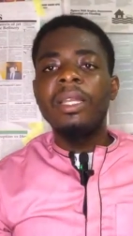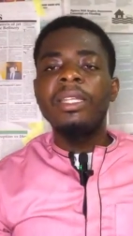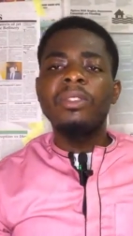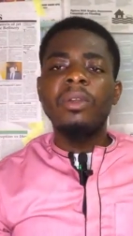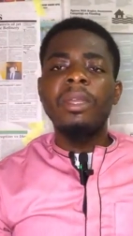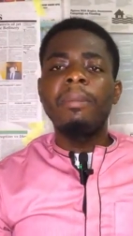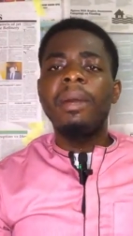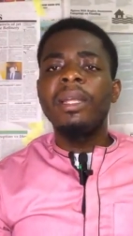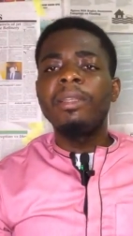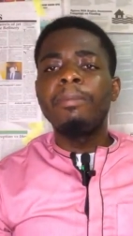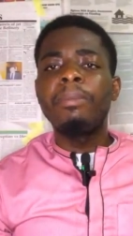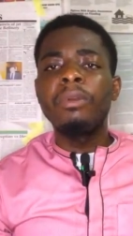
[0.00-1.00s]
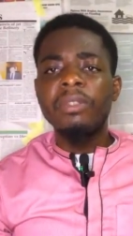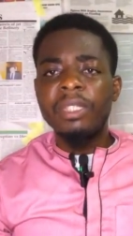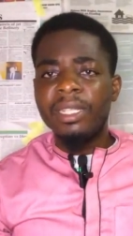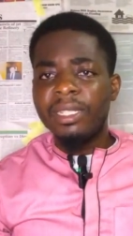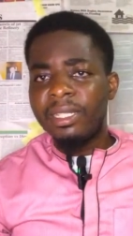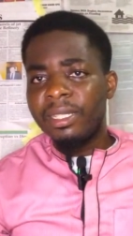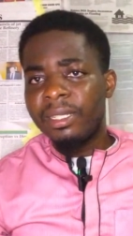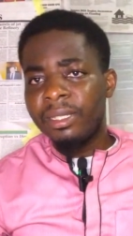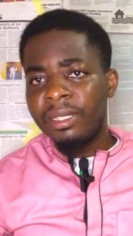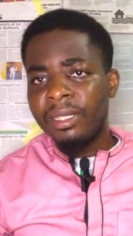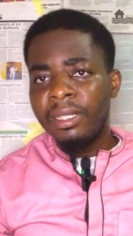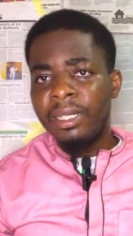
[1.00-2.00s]
let's talk about the process,
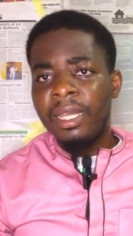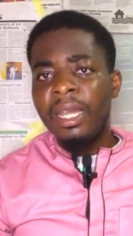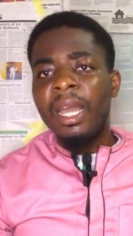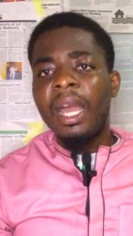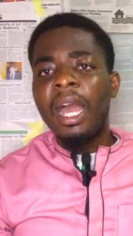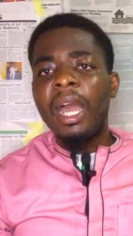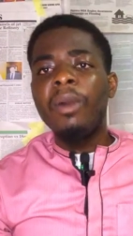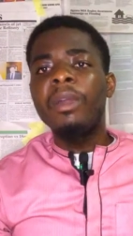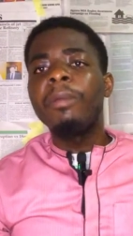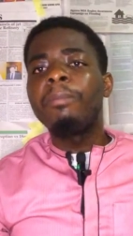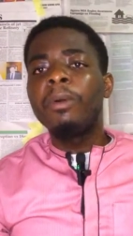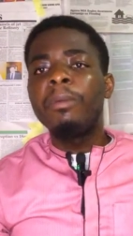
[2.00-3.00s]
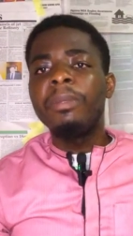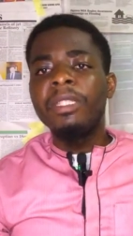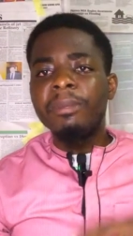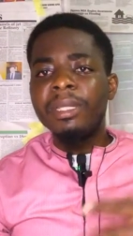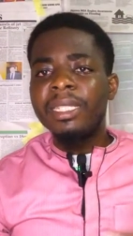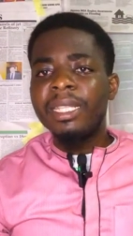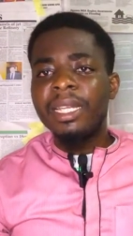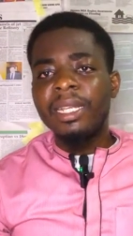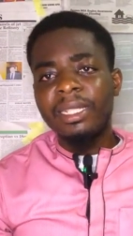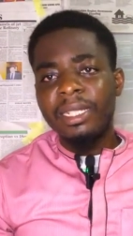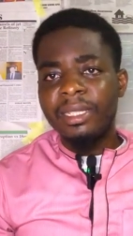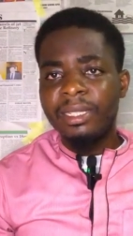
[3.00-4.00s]
how a pope is being
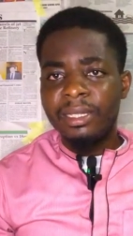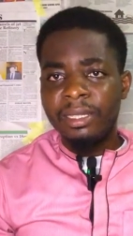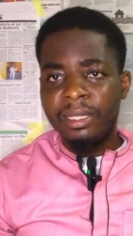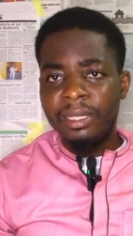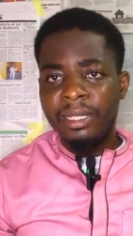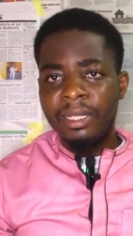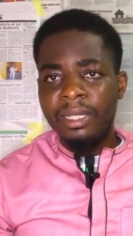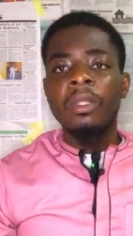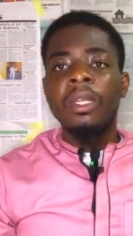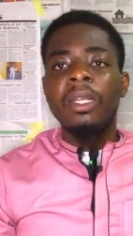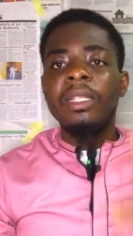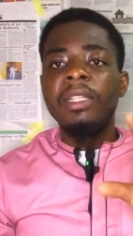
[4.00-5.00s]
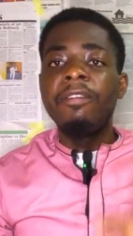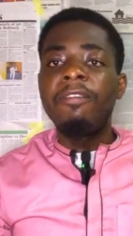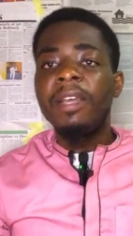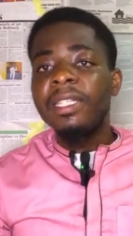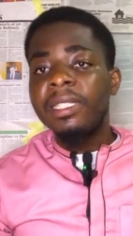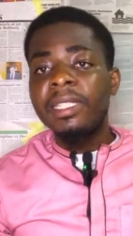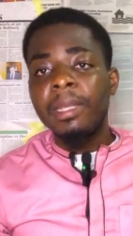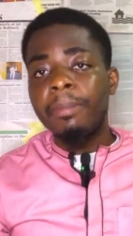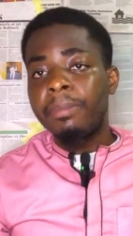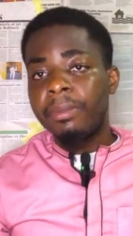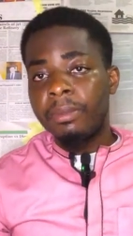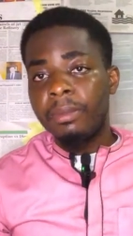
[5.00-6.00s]
selected. The first step
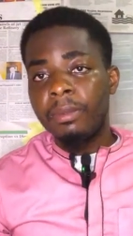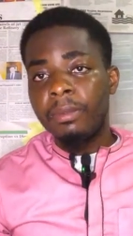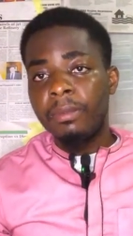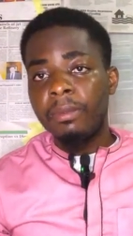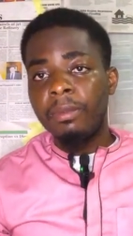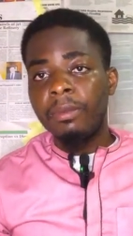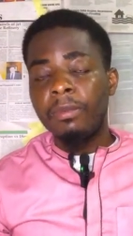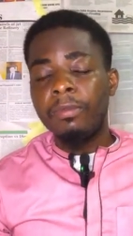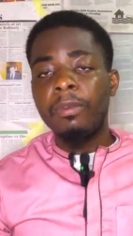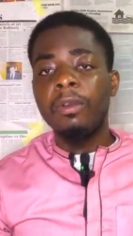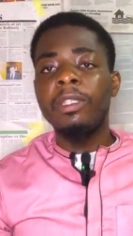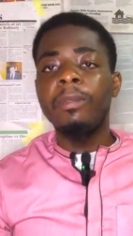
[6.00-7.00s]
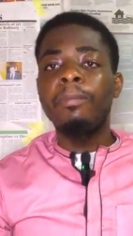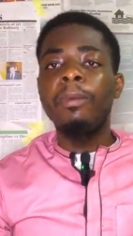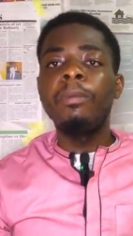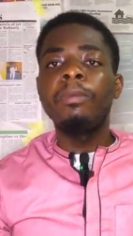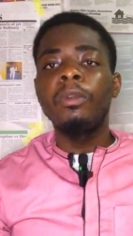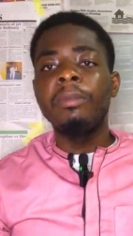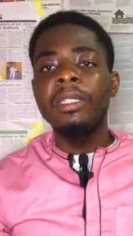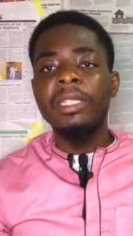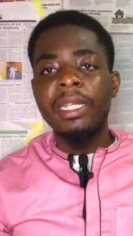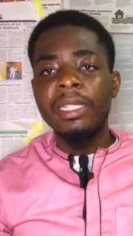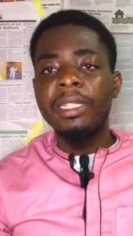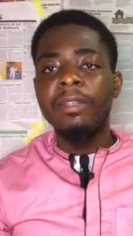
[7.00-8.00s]
for the pope to be
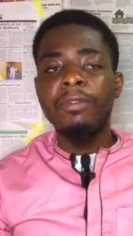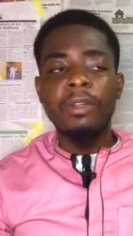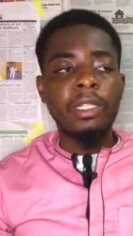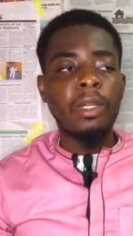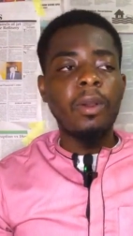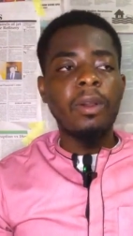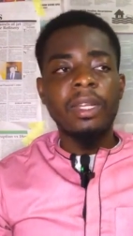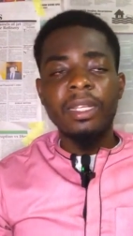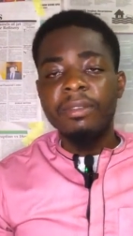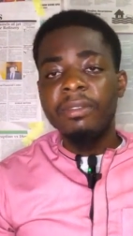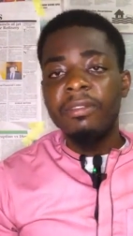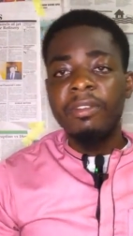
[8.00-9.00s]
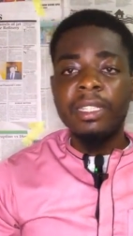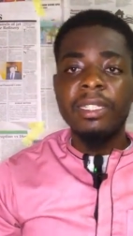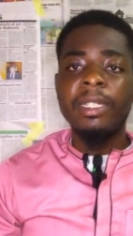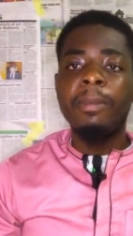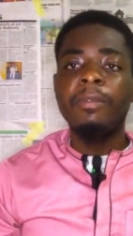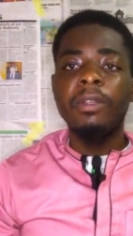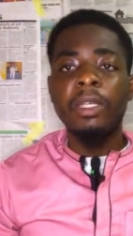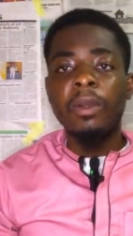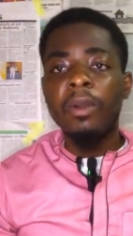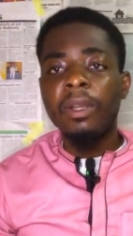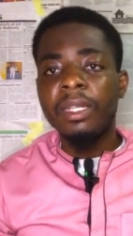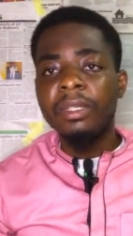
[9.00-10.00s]
selected for the
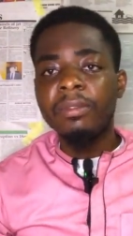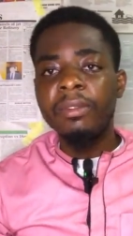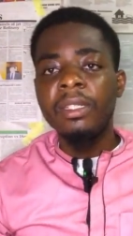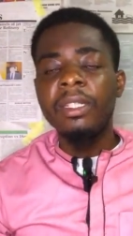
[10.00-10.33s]
conclave,